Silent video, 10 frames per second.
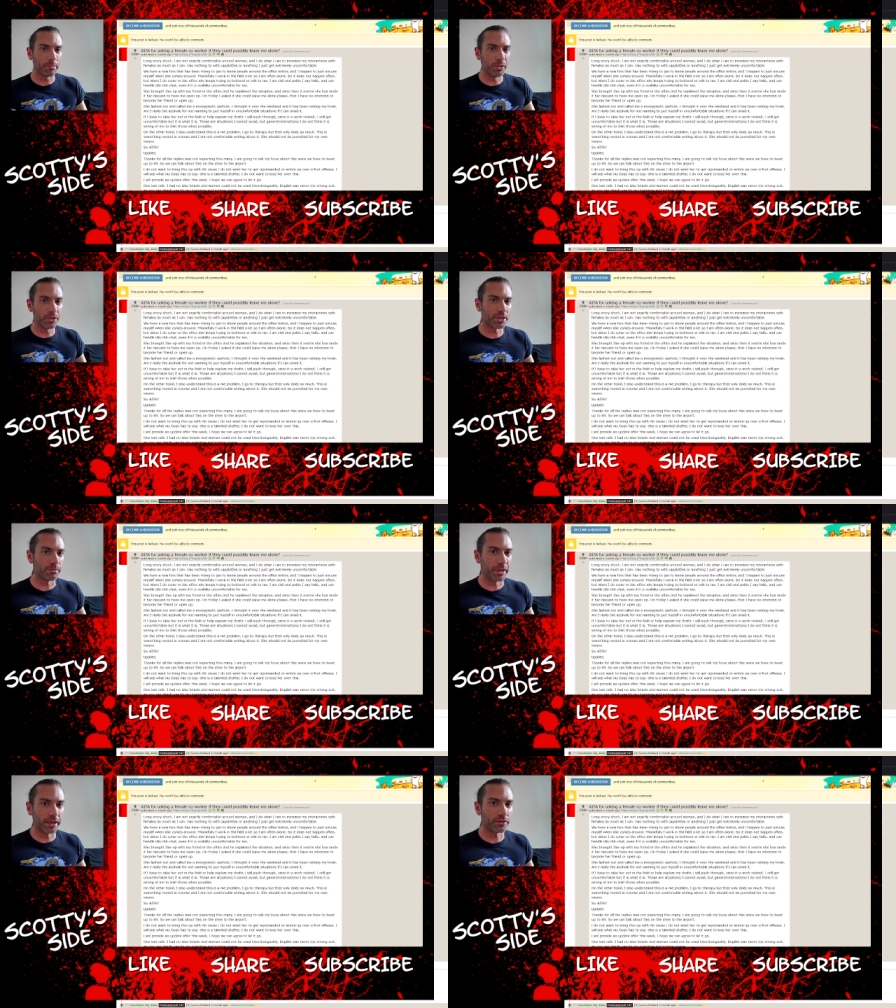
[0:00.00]
pushing
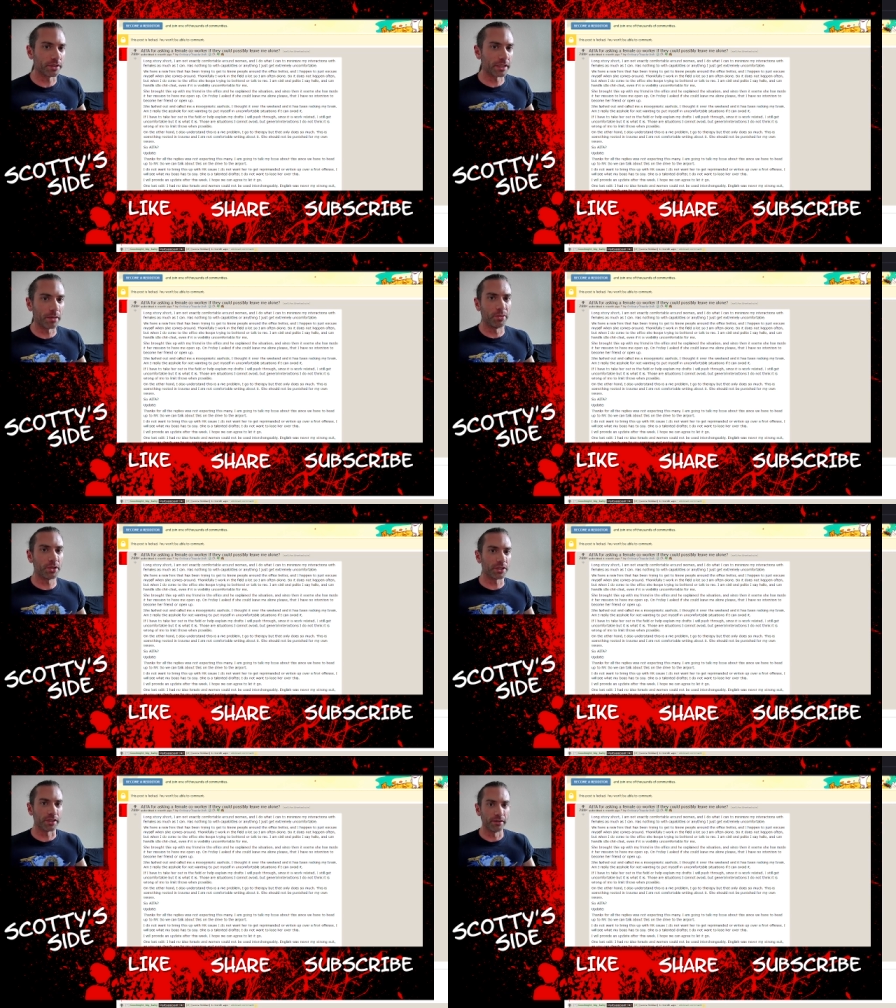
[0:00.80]
boundaries, kept
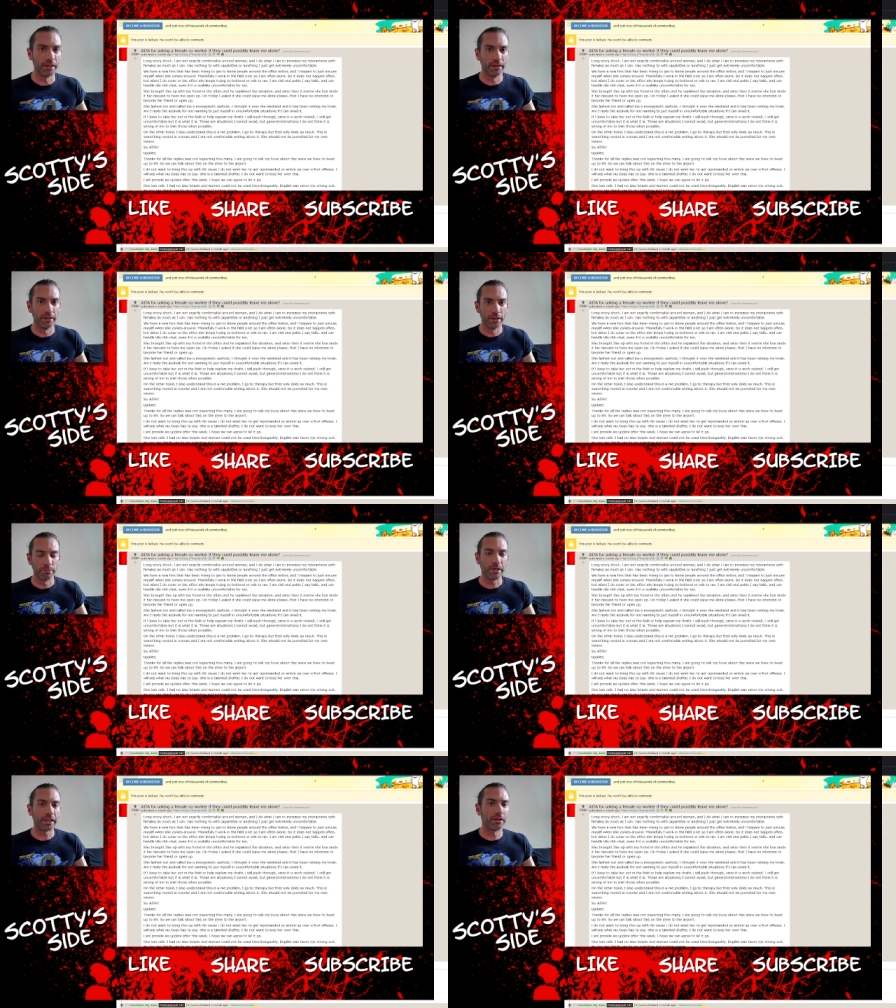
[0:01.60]
pushing,
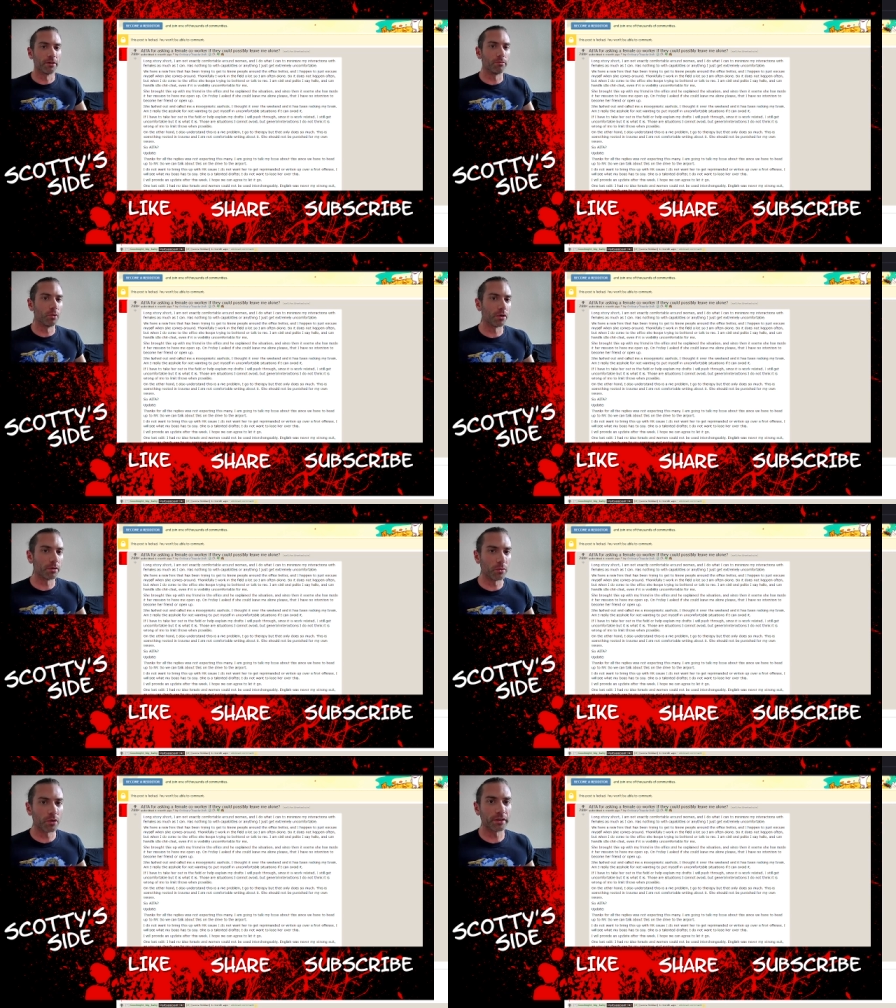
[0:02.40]
making her more and
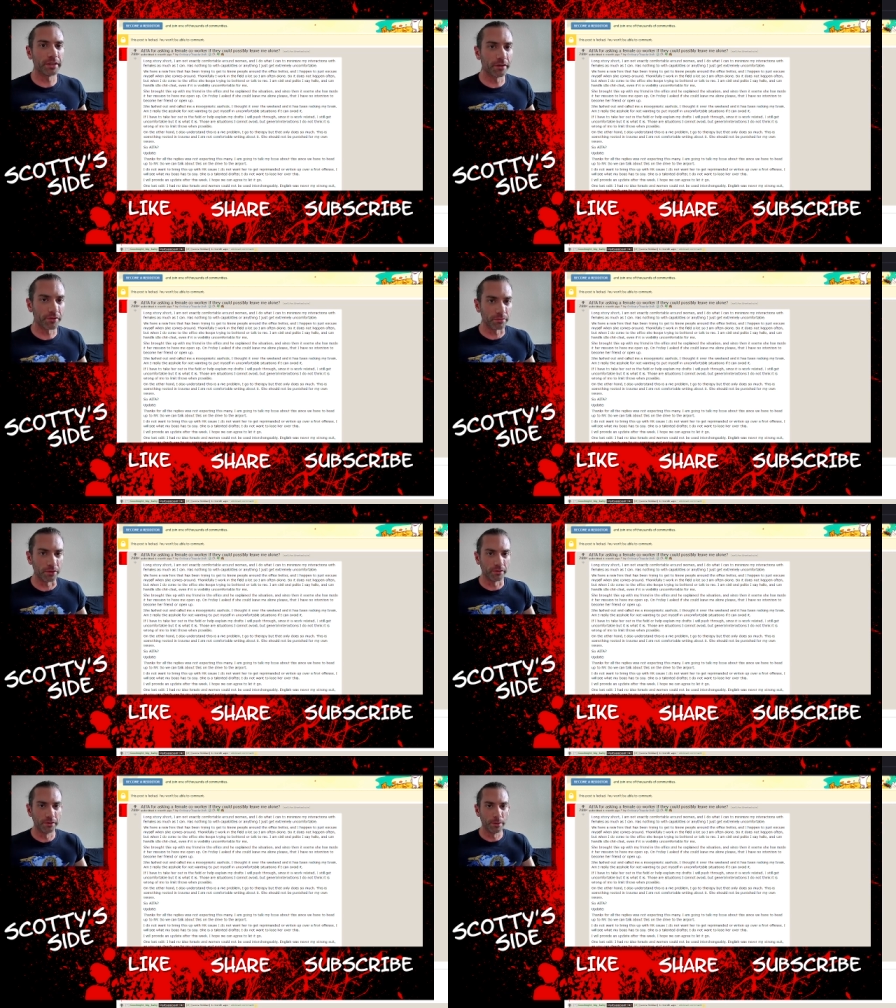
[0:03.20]
more uncomfortable.
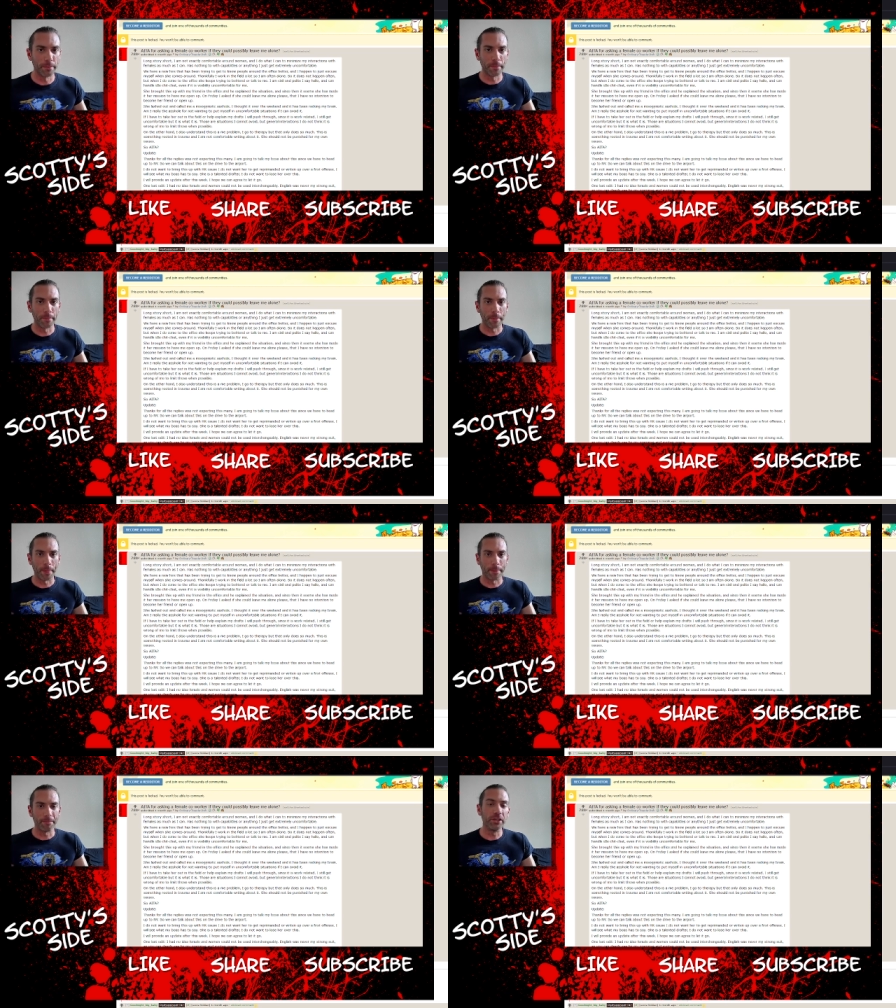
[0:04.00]

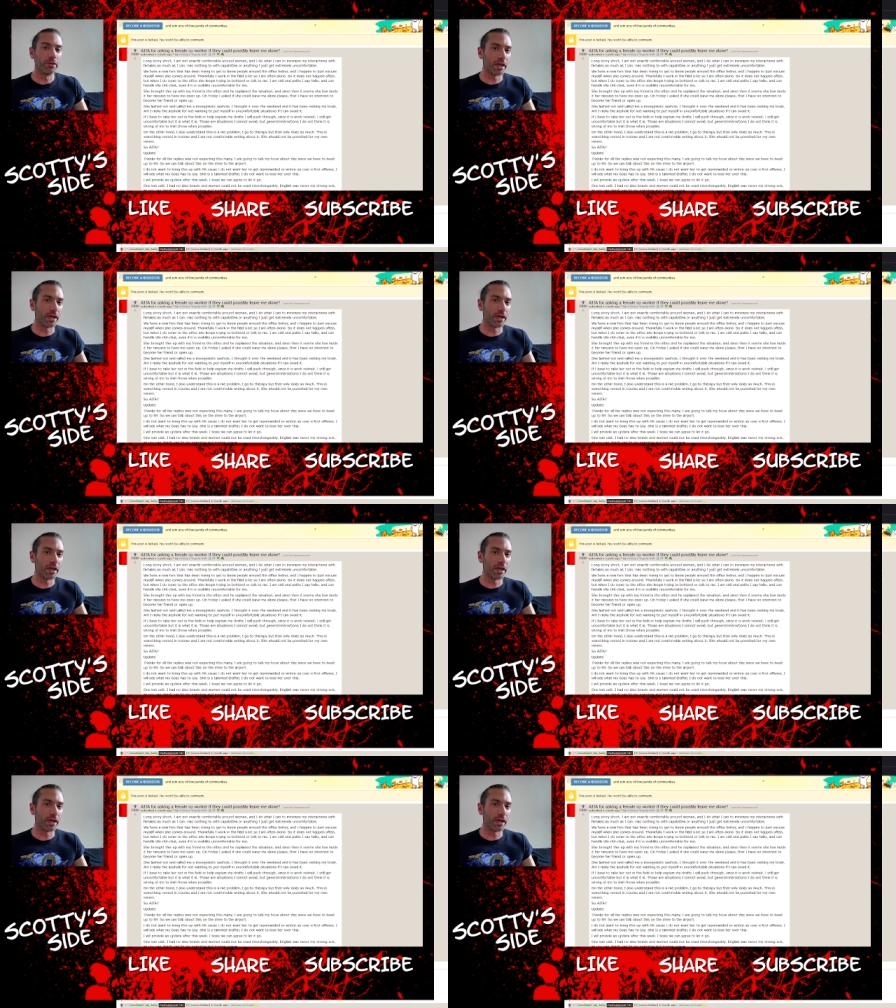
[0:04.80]
You know how